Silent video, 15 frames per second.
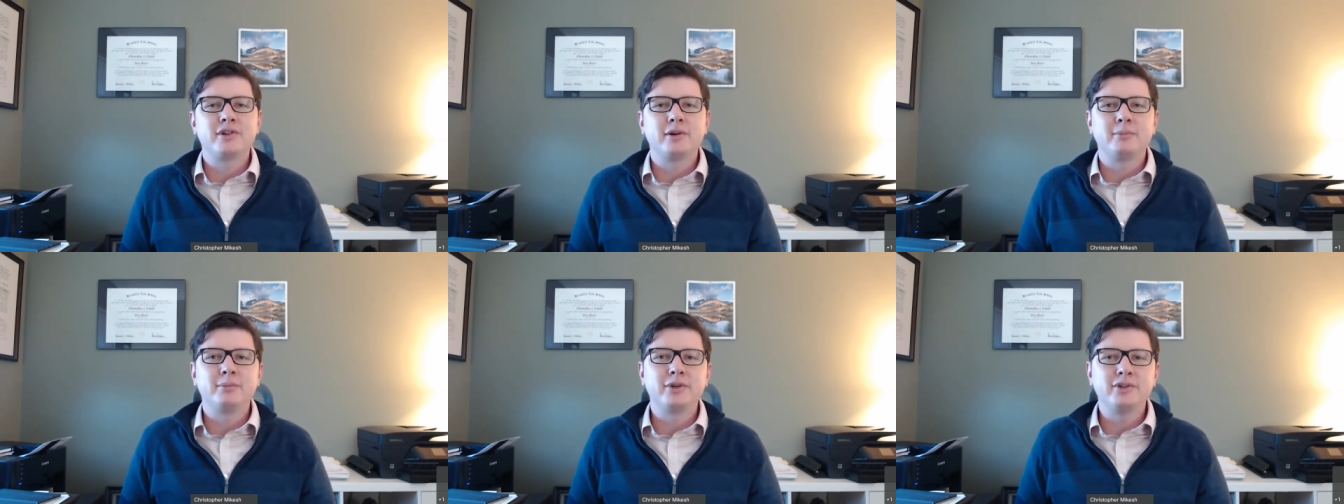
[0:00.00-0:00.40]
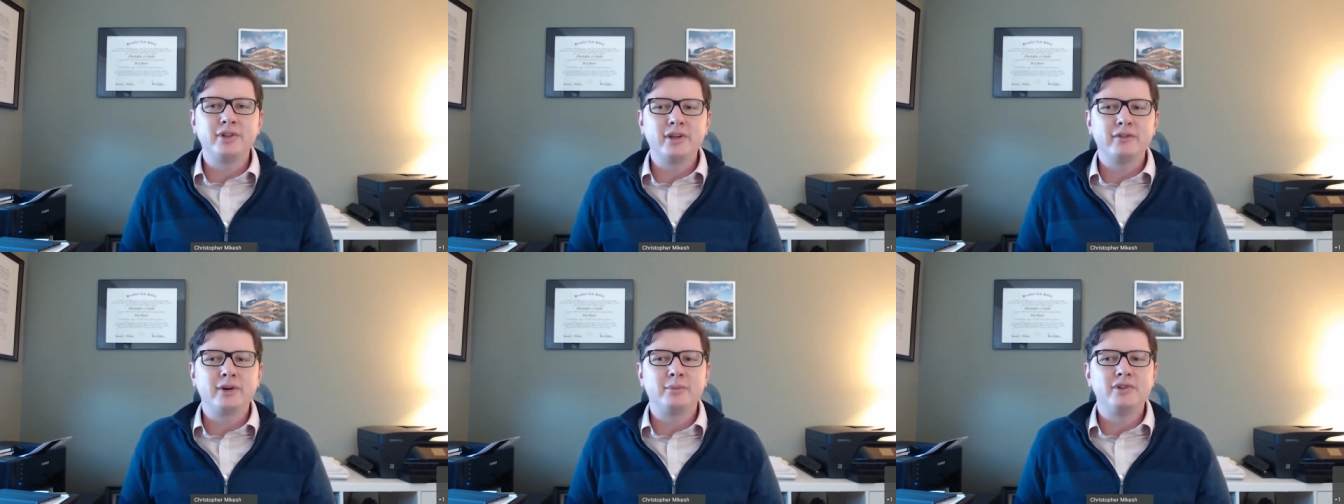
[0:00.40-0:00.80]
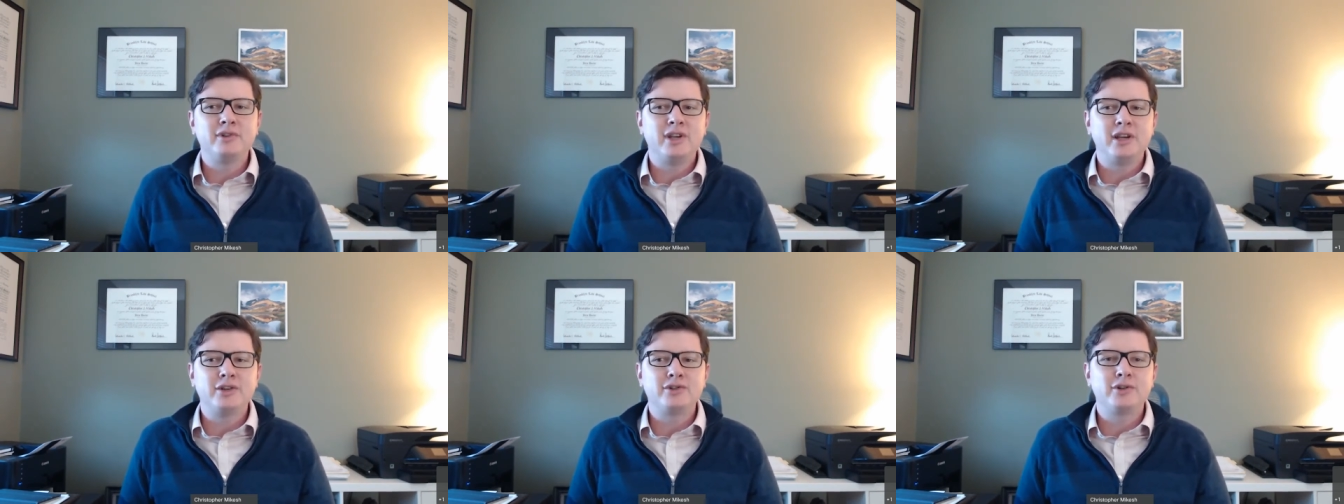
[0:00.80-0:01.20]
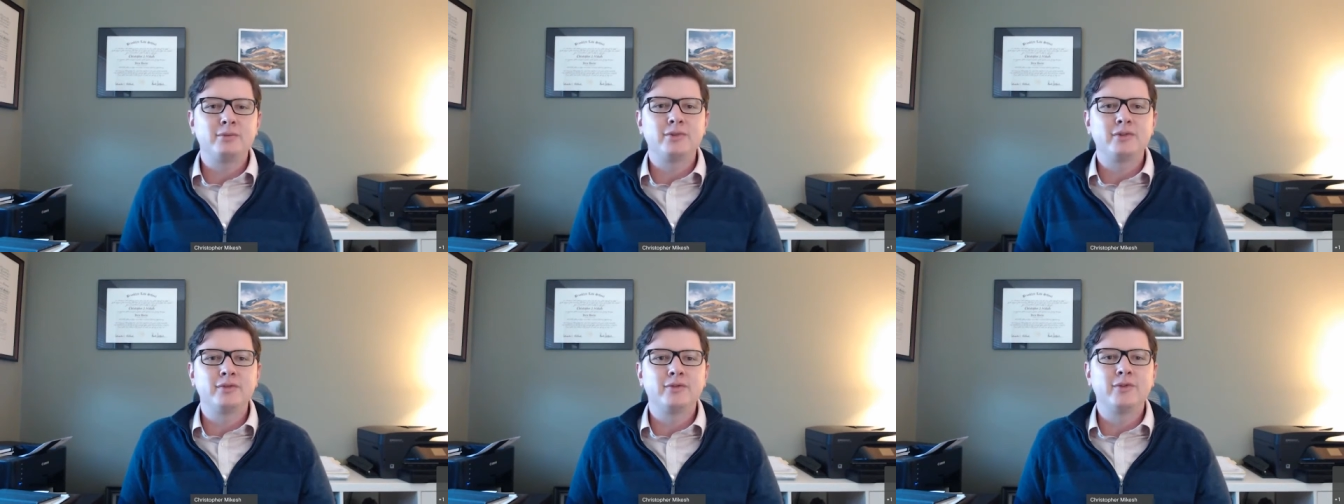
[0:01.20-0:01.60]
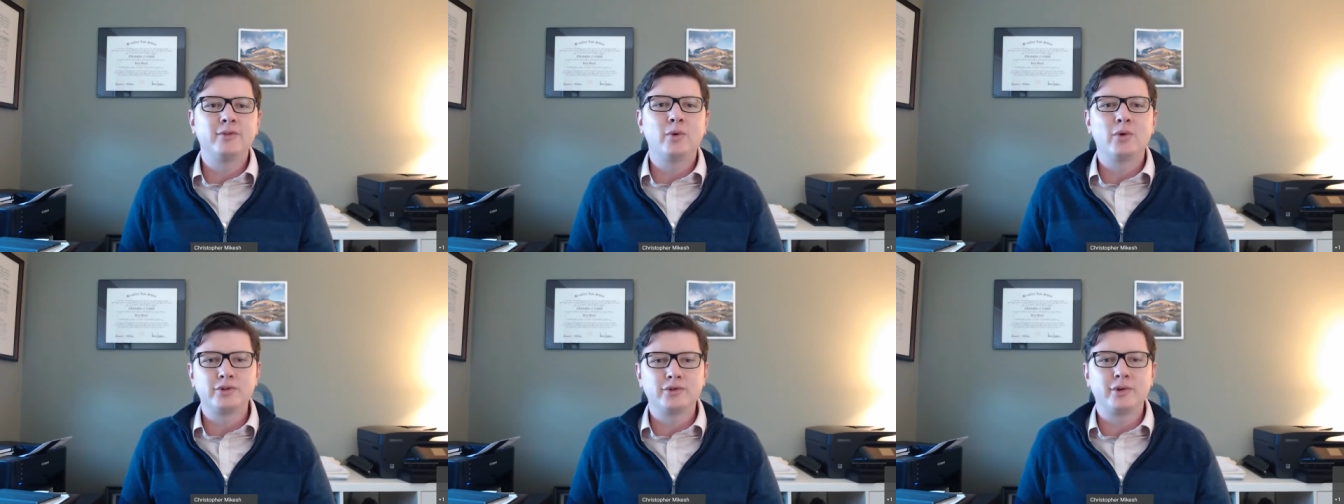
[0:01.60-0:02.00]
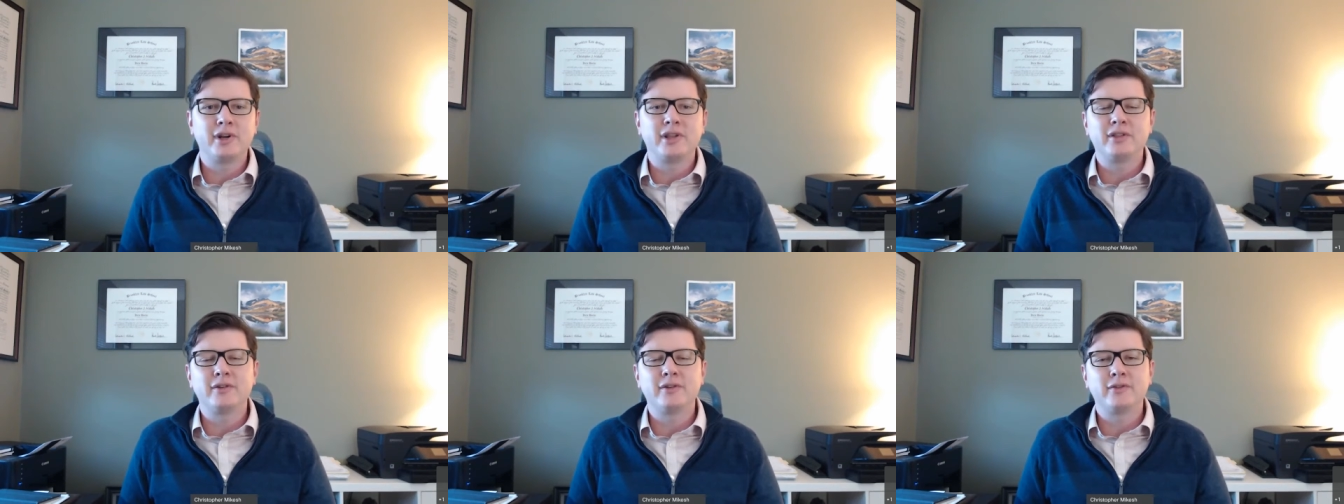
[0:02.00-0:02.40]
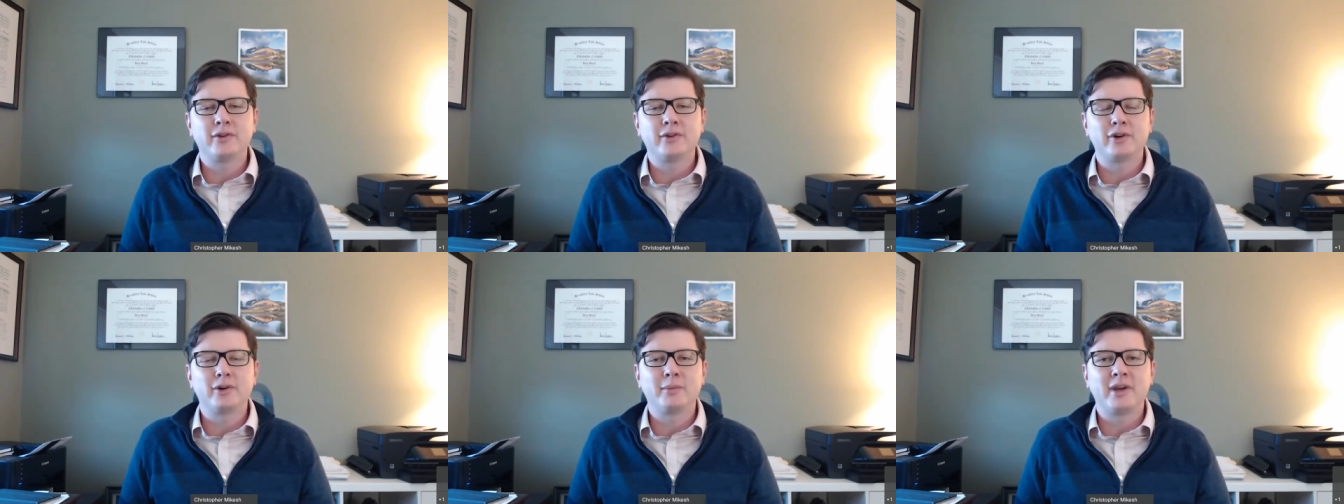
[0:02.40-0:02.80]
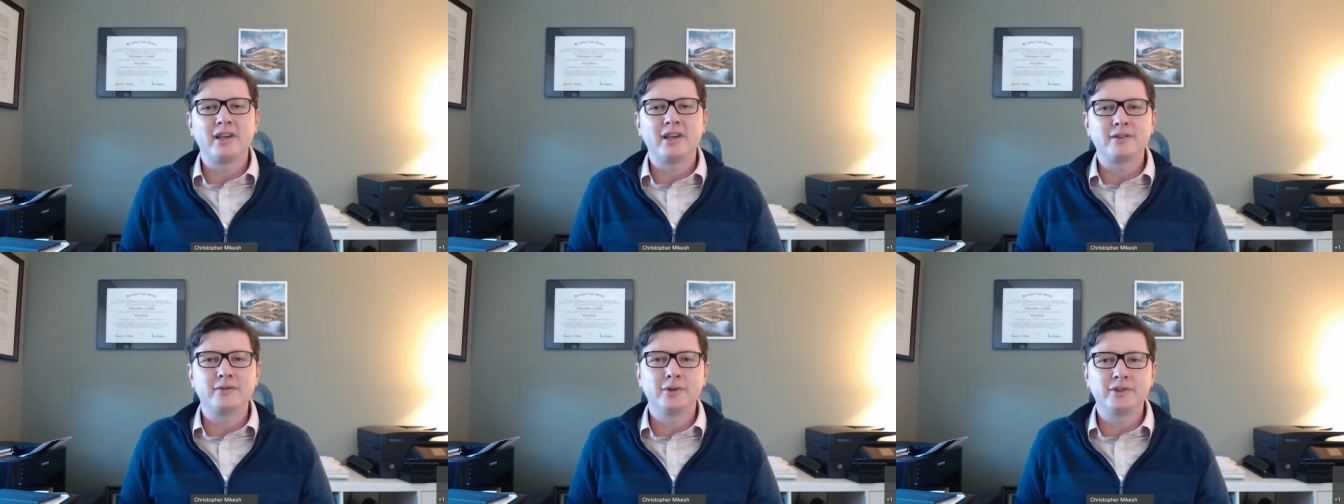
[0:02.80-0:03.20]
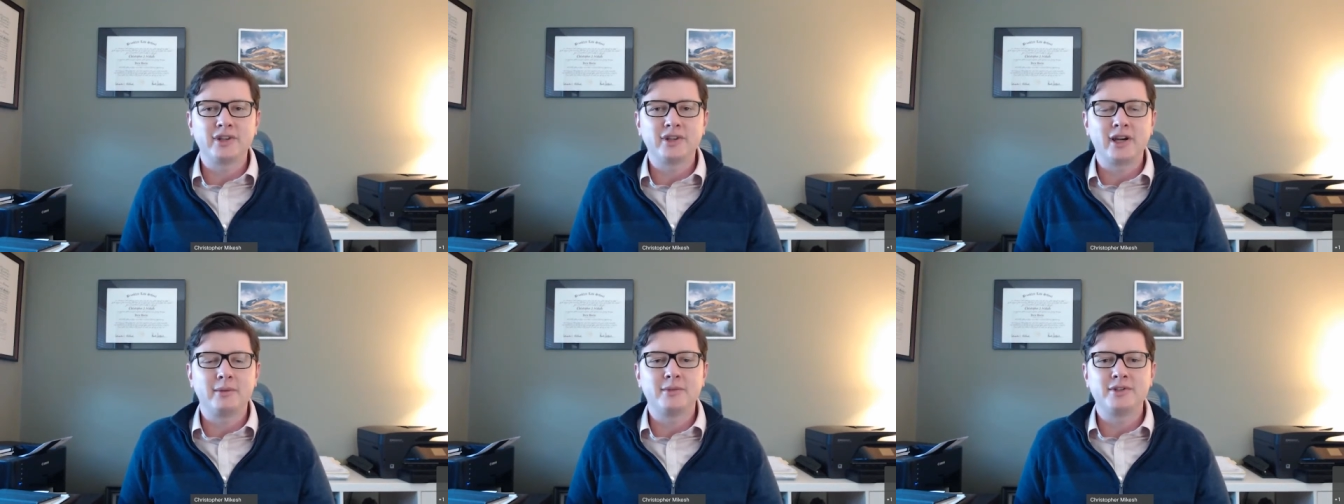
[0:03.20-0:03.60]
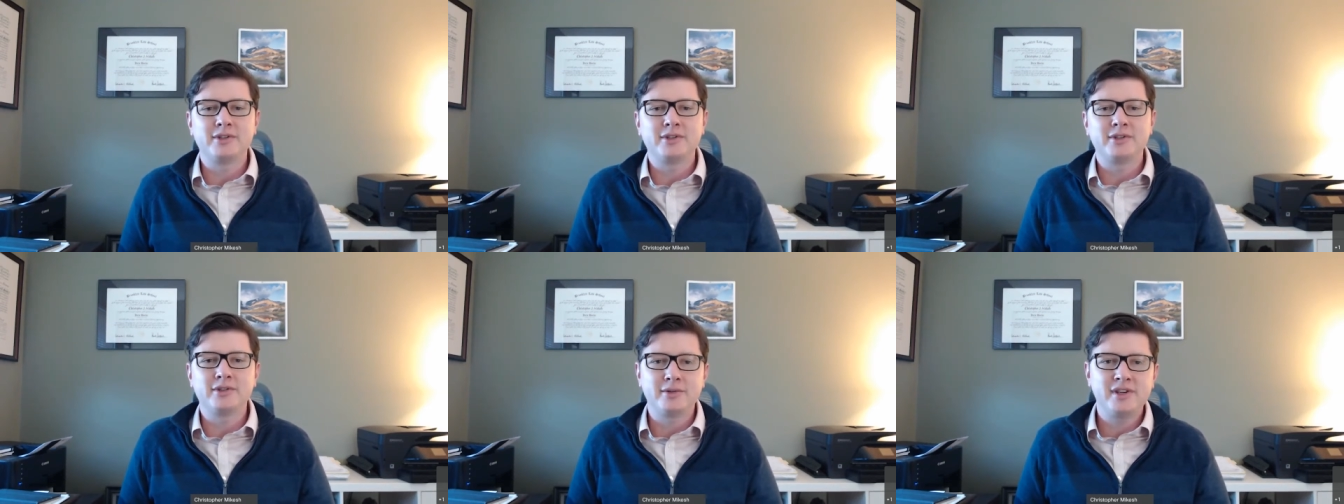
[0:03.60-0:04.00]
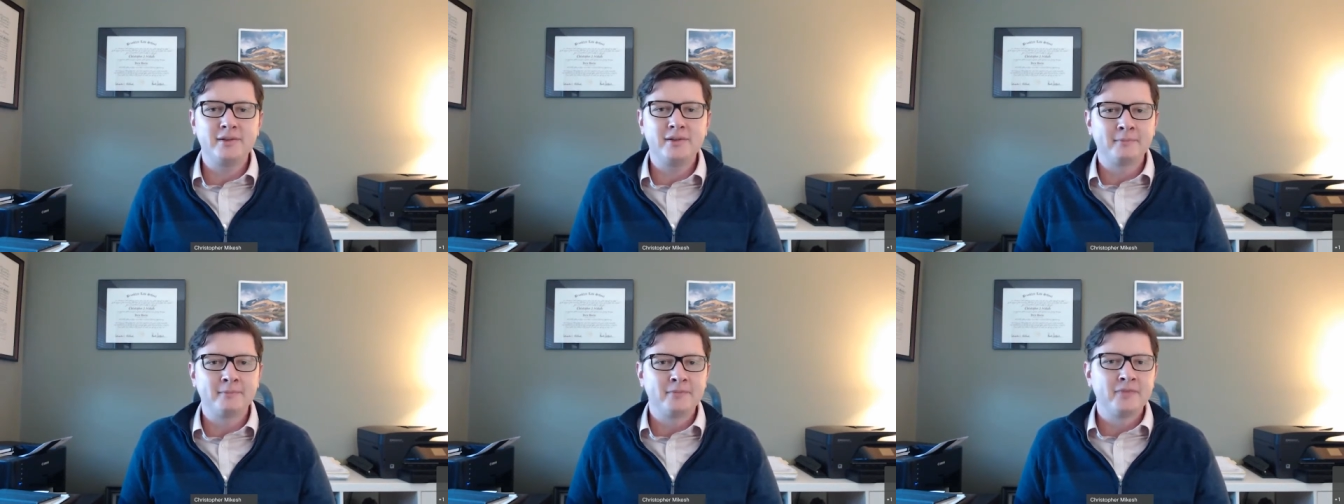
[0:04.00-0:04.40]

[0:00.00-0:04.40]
start building a reputation before joining the firm as a full-time associate,